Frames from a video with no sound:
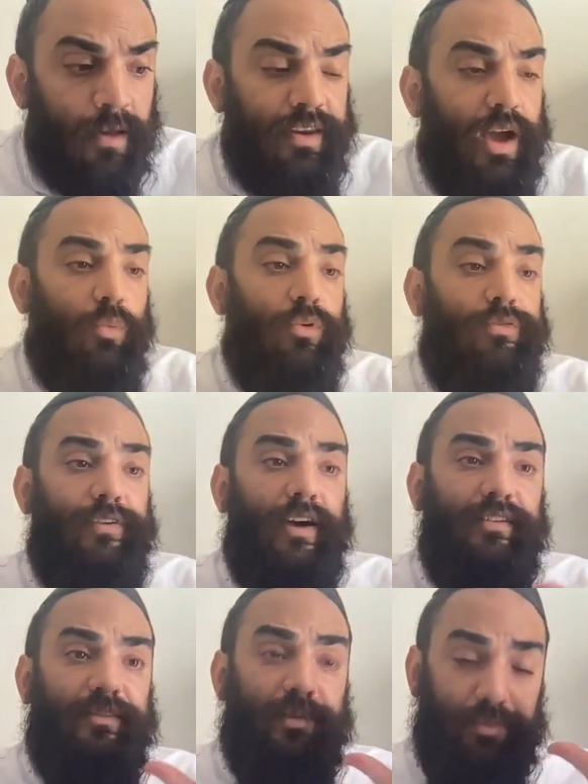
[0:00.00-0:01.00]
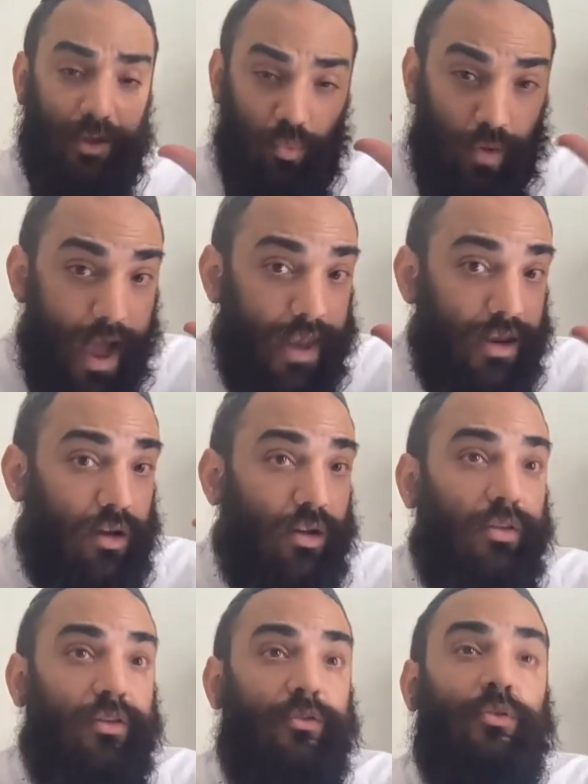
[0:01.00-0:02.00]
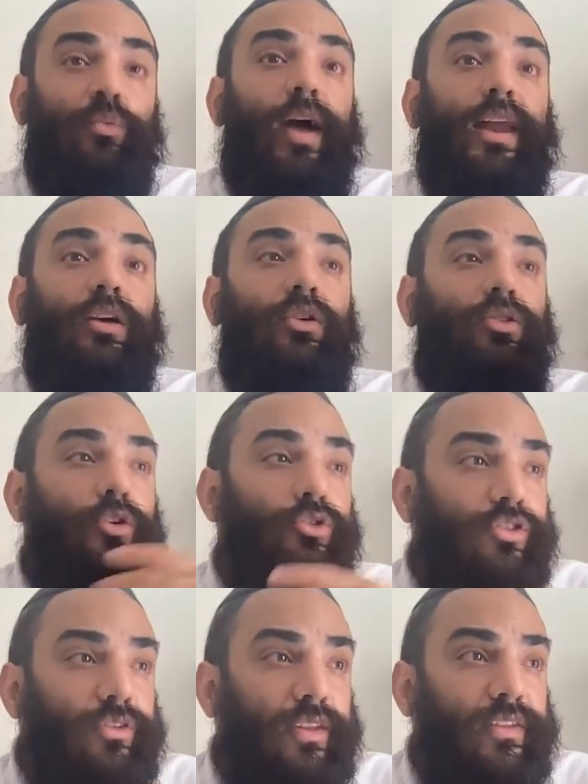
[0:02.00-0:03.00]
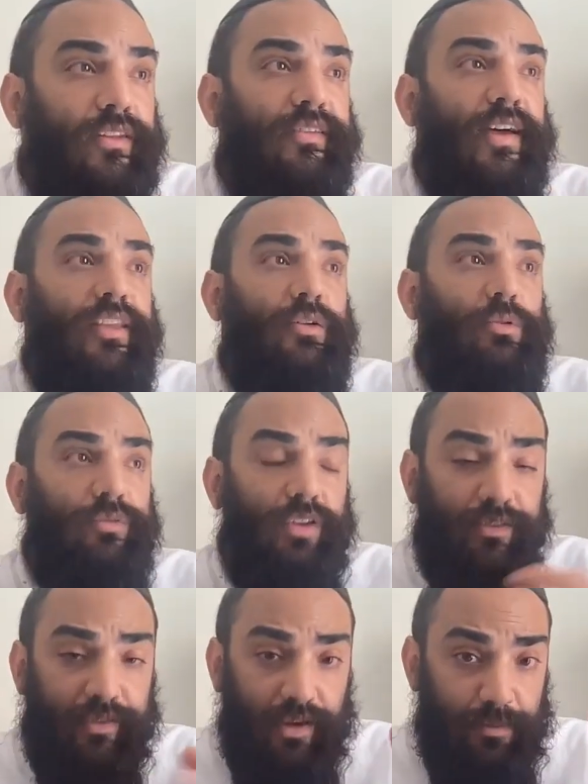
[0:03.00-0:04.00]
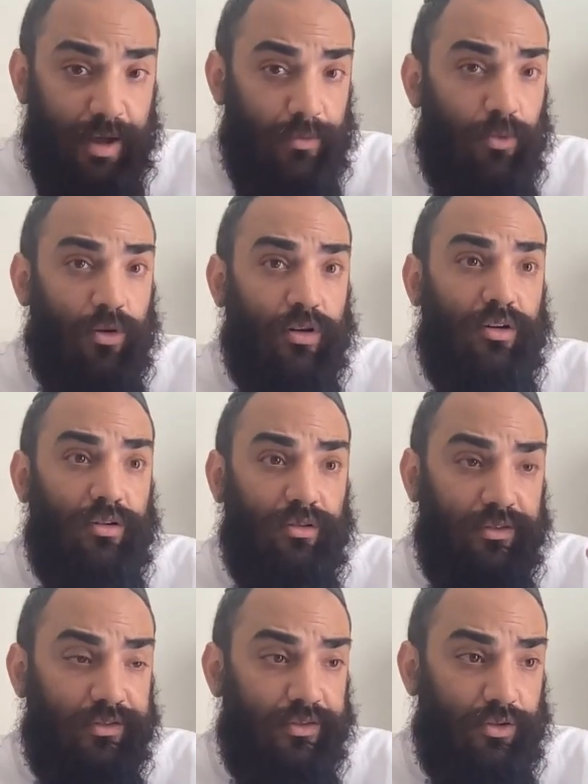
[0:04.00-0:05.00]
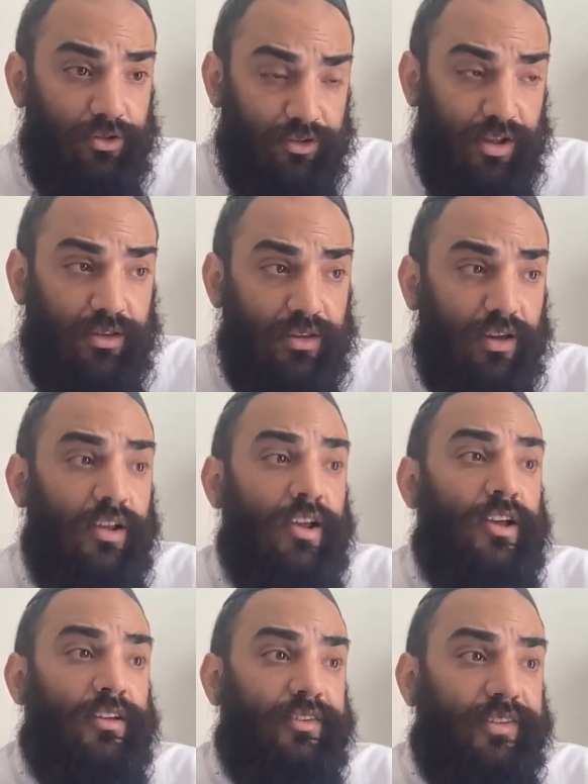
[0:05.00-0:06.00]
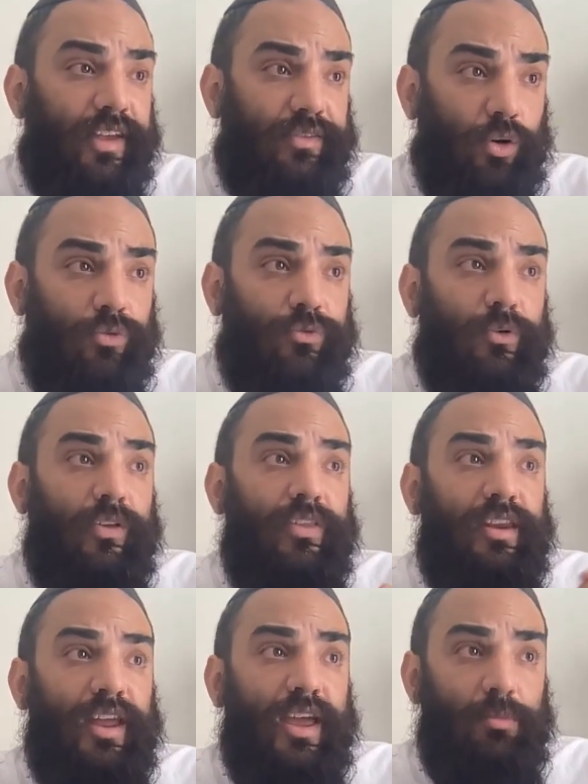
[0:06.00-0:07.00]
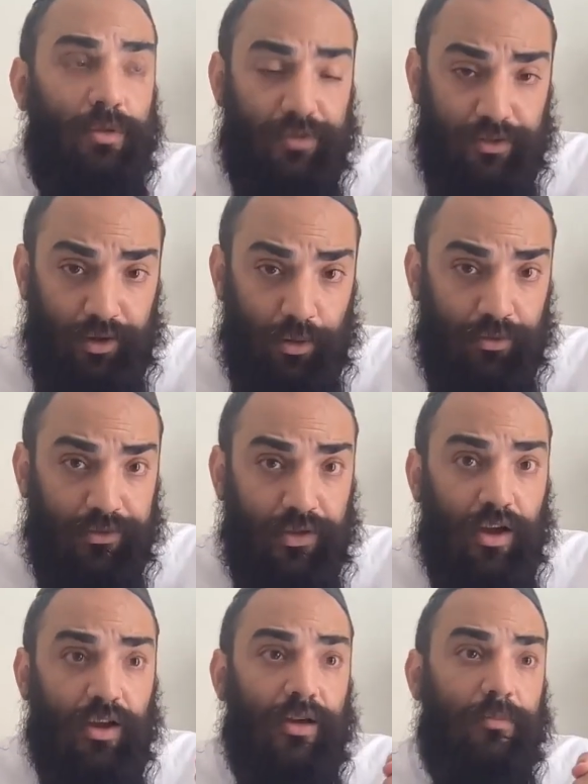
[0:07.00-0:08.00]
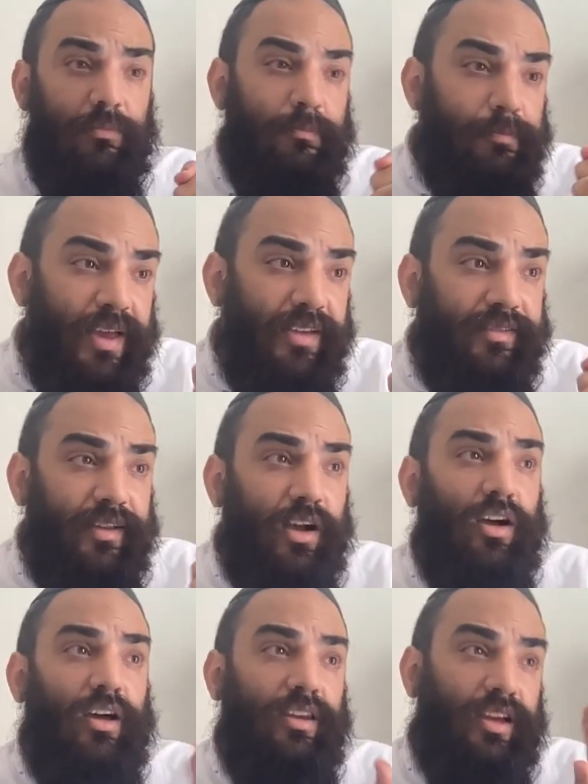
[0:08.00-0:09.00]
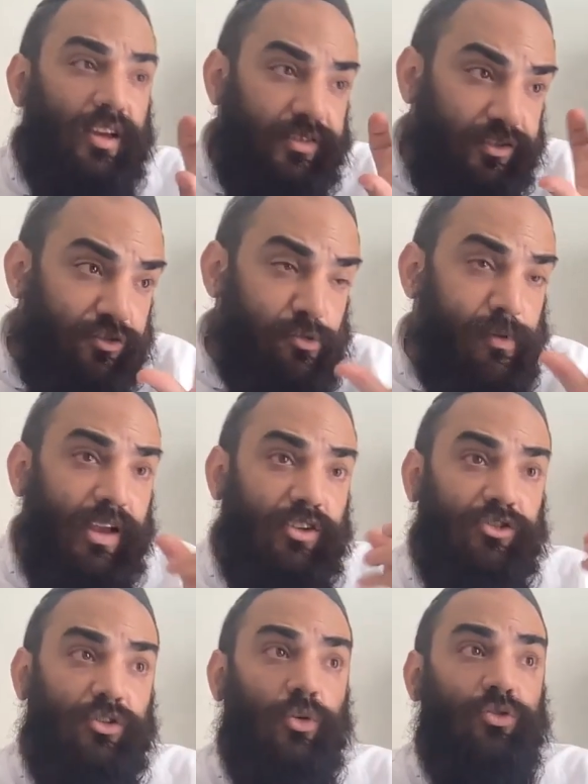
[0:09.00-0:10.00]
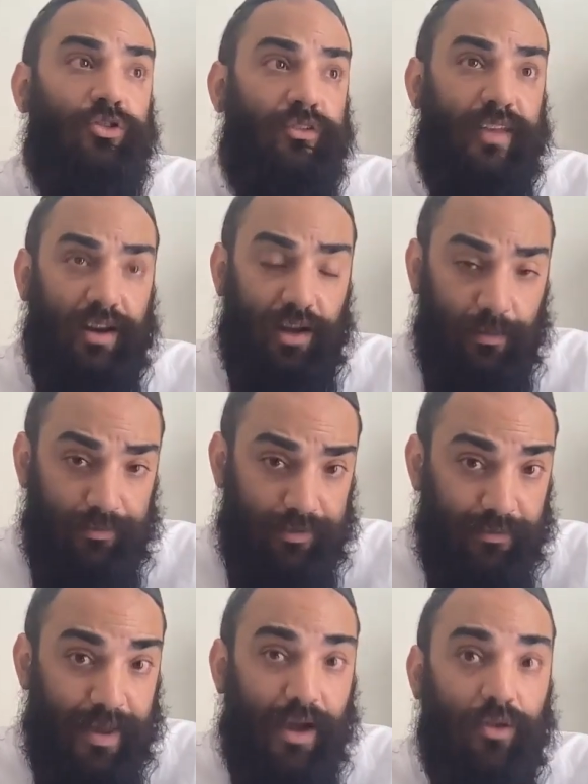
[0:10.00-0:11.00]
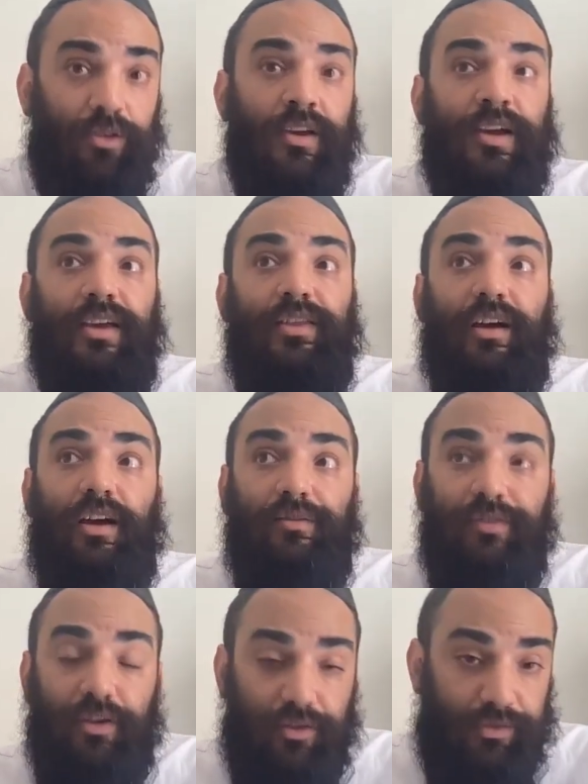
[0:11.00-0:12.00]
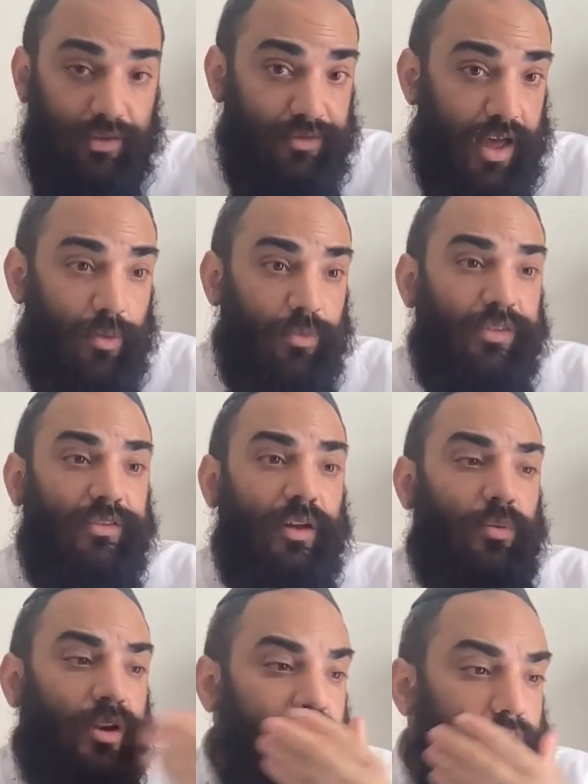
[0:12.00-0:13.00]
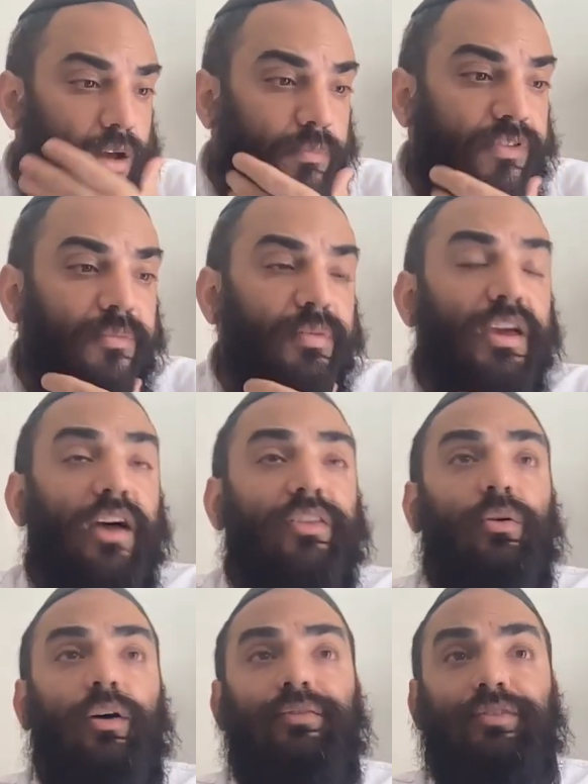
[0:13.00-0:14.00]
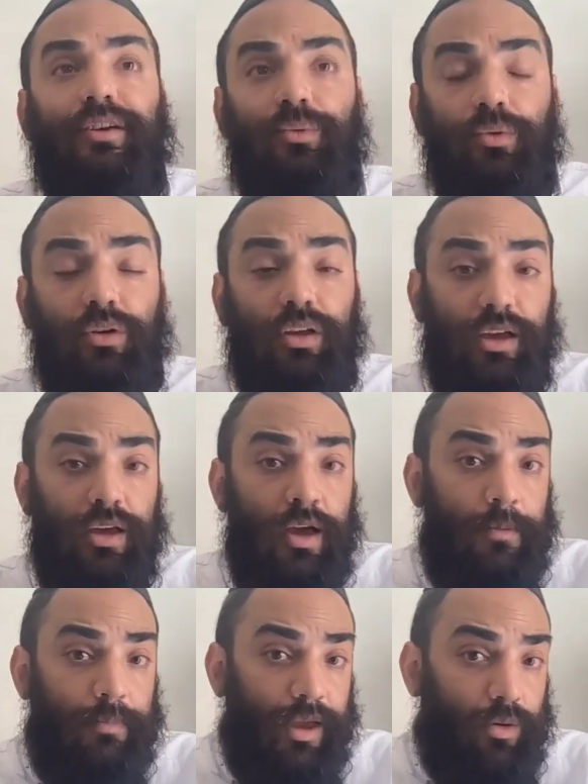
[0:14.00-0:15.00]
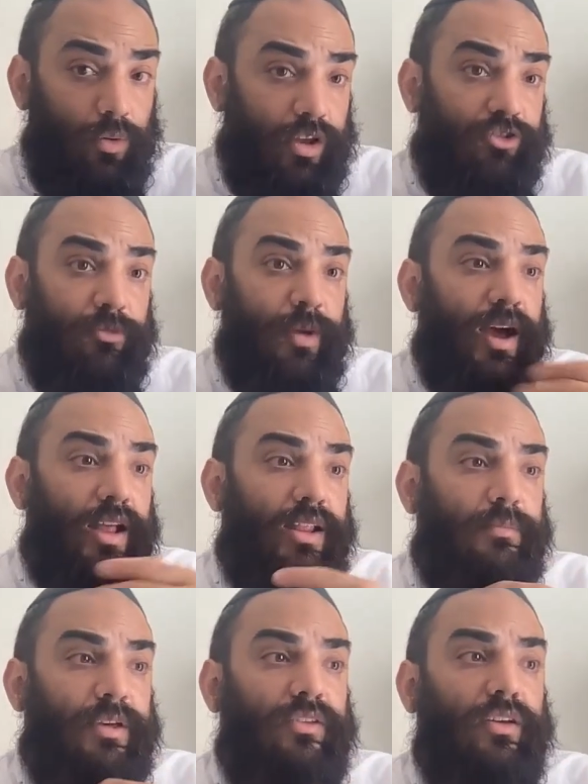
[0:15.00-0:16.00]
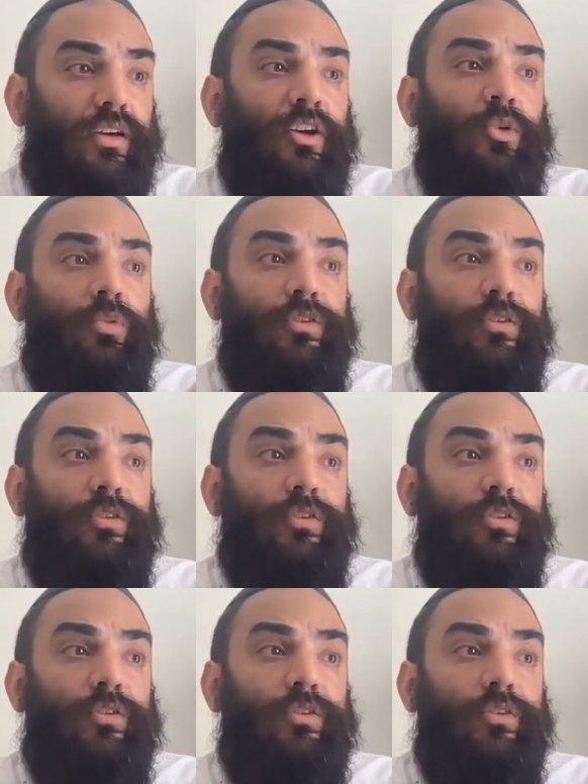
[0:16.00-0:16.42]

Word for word: Now, we find something radical. There's a radical notion that that the tzaddik Rav Yitzchak Morgenstern Shlita says over in the name of the Torah's Chacham, based on a strange notion that comes about in the kavanos of the Arizal when it comes to Biyado Afkiruchi by Kriya Shema Alamita.